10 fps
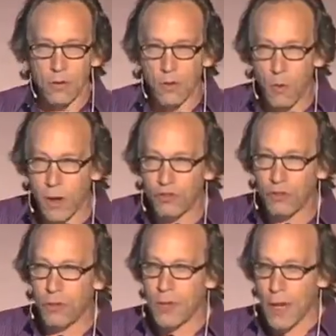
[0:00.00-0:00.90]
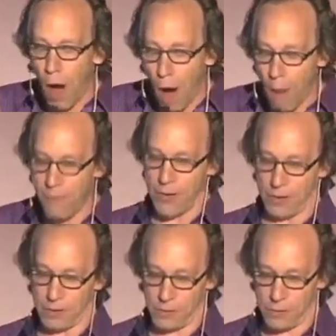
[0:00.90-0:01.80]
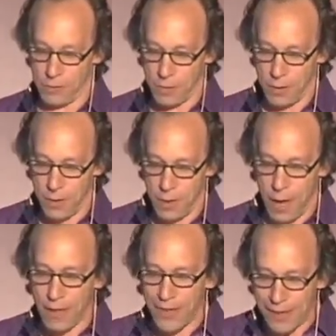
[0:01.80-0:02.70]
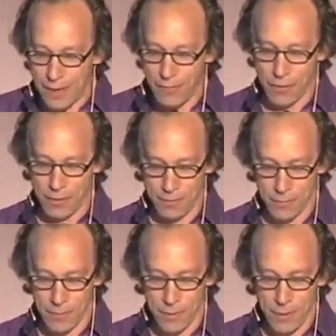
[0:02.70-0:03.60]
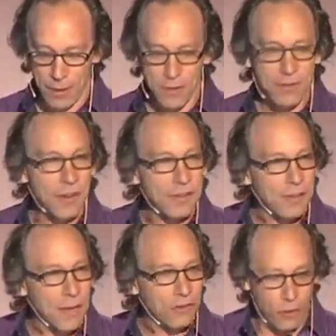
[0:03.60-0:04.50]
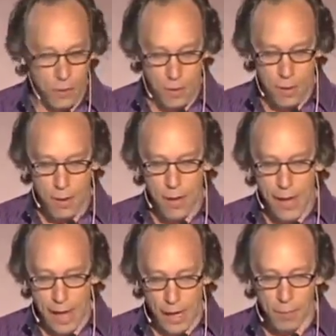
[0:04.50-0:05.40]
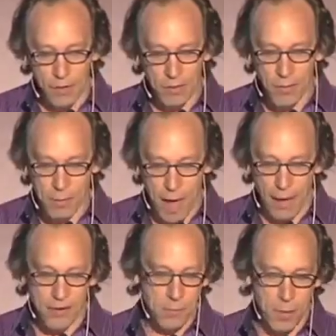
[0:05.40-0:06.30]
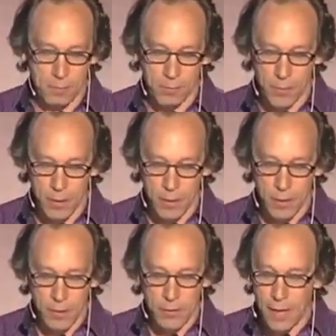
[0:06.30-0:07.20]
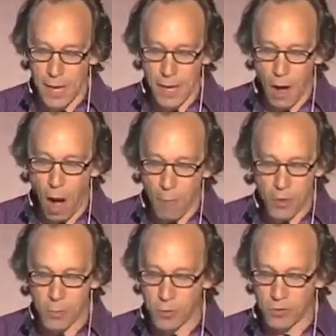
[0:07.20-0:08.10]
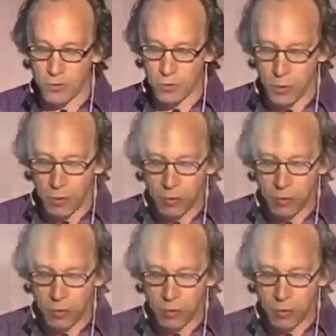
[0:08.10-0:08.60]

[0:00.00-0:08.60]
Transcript: To question the obvious and the given is an essential element of the maximum de omnibus